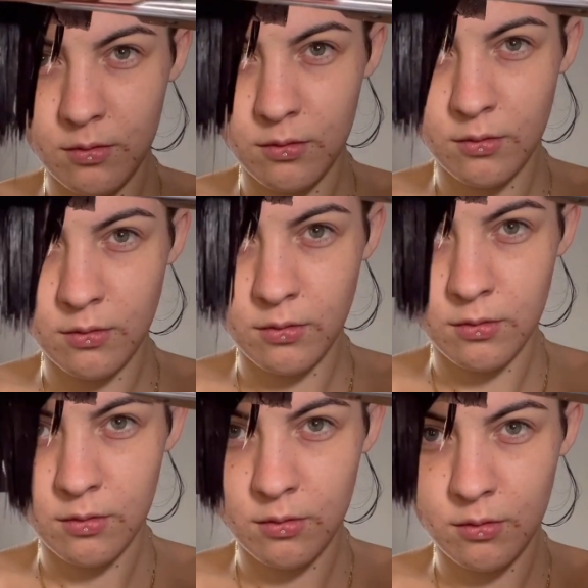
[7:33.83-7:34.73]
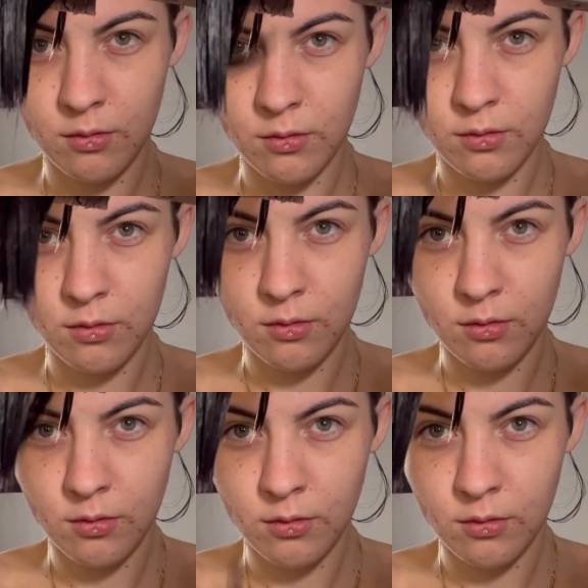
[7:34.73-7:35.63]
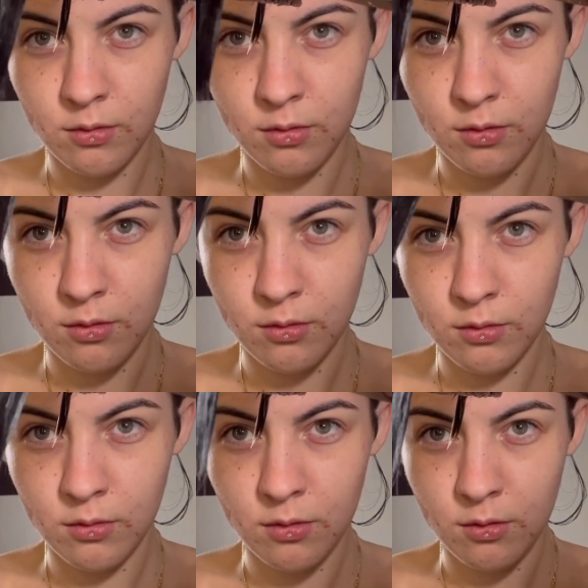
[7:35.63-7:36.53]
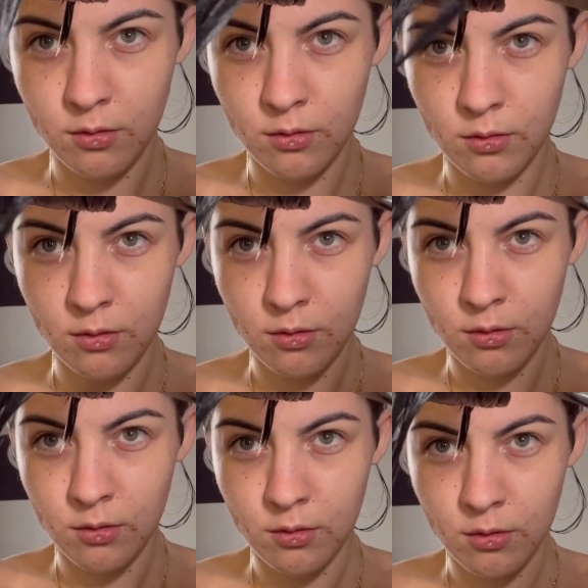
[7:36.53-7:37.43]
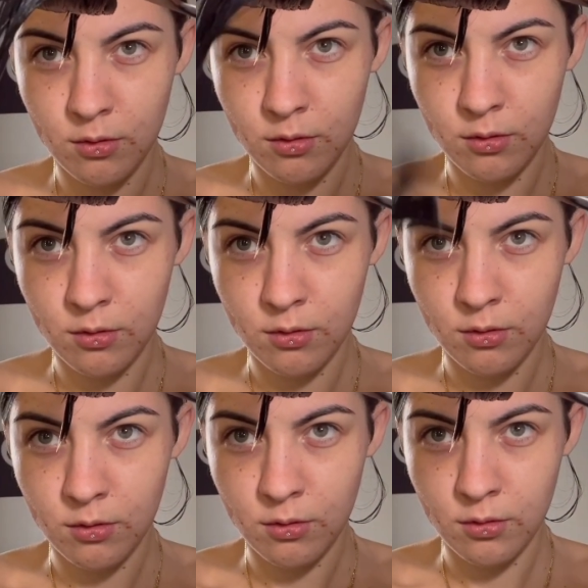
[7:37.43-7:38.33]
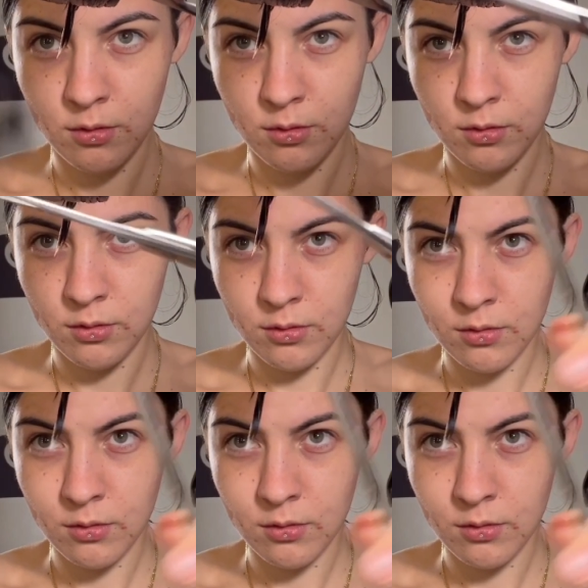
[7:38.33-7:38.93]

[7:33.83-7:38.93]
(no one is talking)